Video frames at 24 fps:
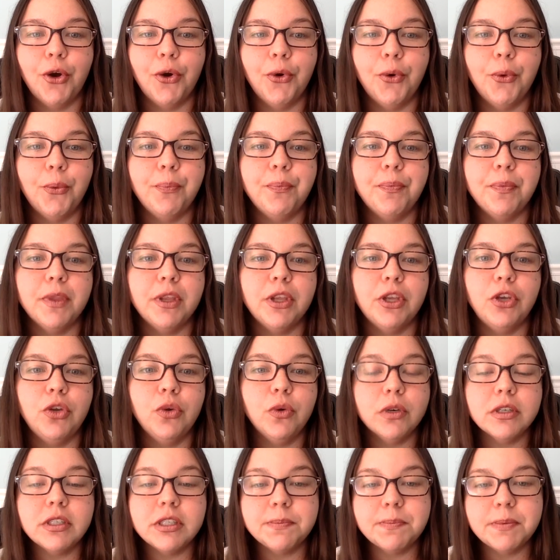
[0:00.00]
So
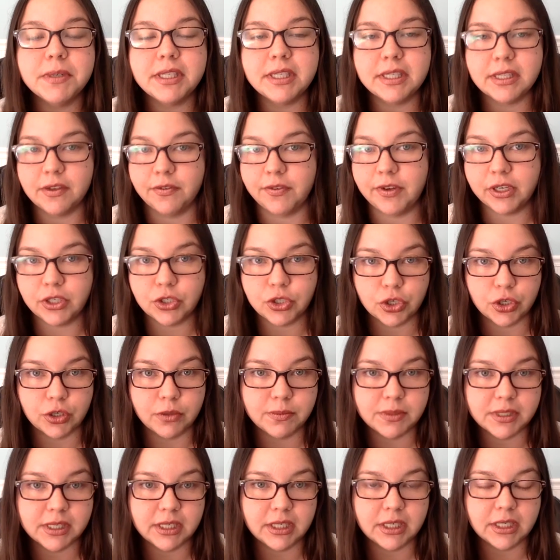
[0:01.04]
your specific
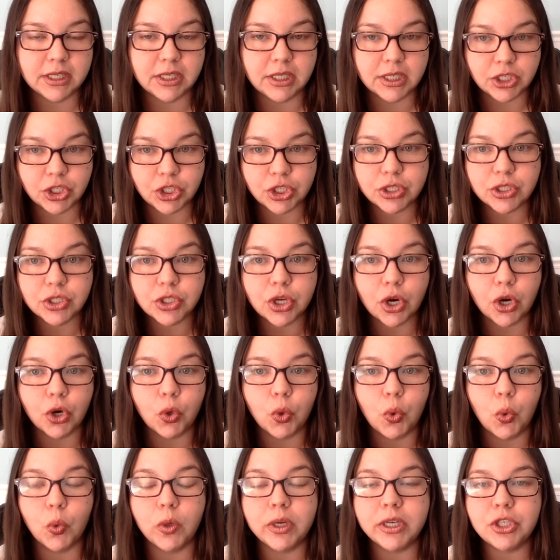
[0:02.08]
terms and conditions
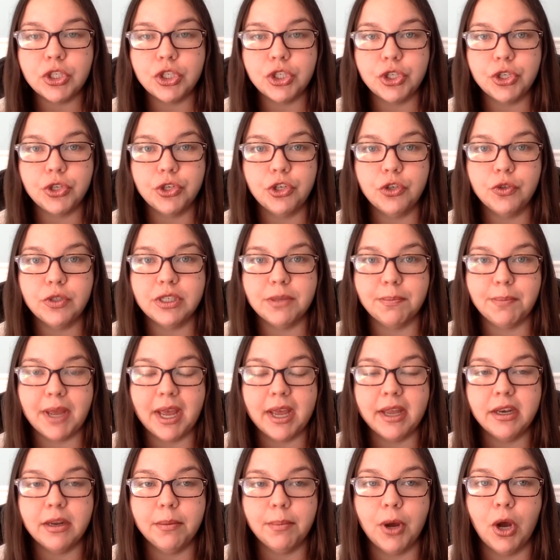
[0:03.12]
are going to
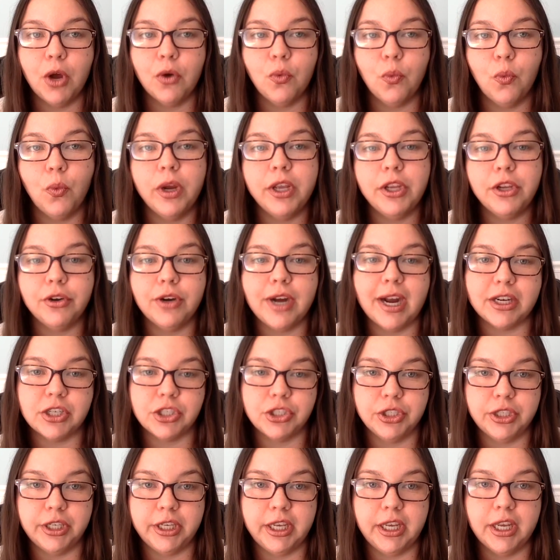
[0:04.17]
depend upon what you're
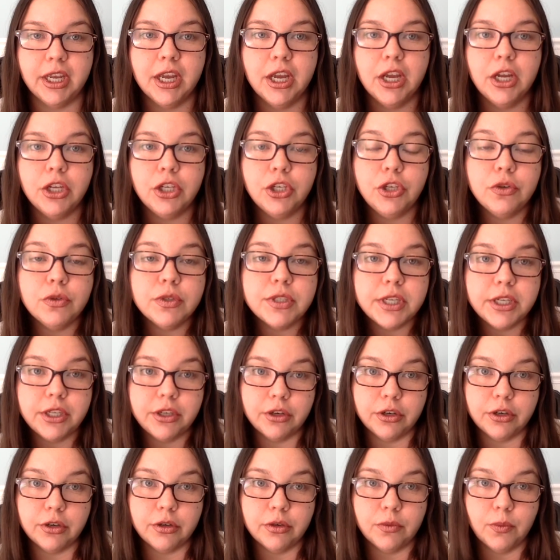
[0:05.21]
actually
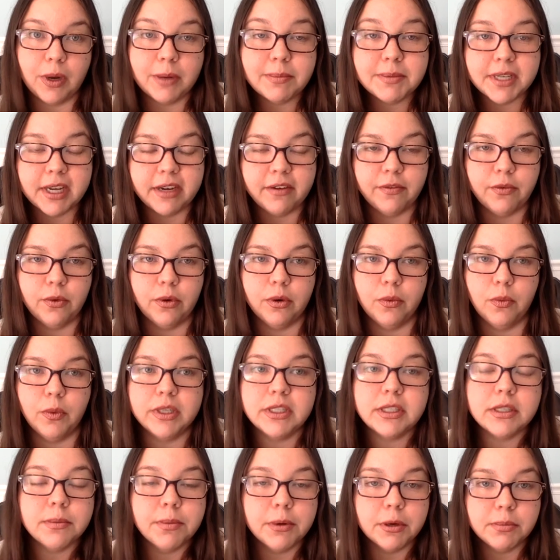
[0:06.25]
using your website for.
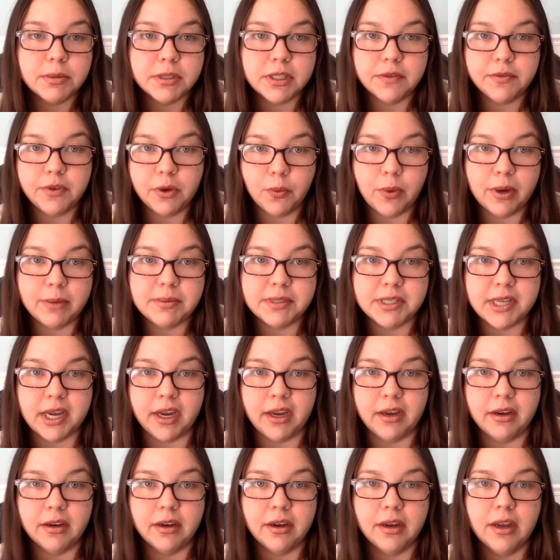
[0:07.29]
What's the purpose of your
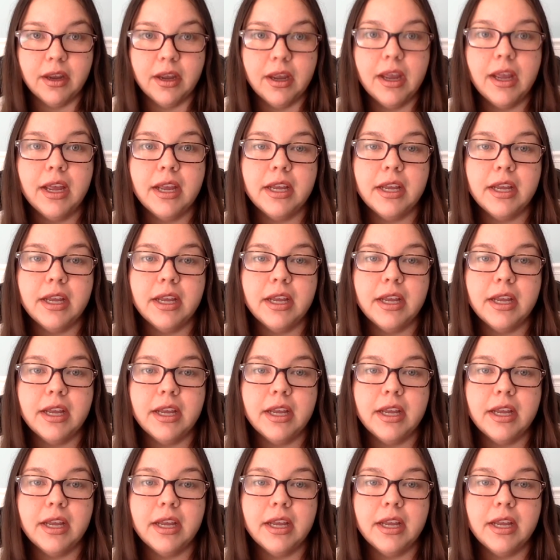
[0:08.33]
website?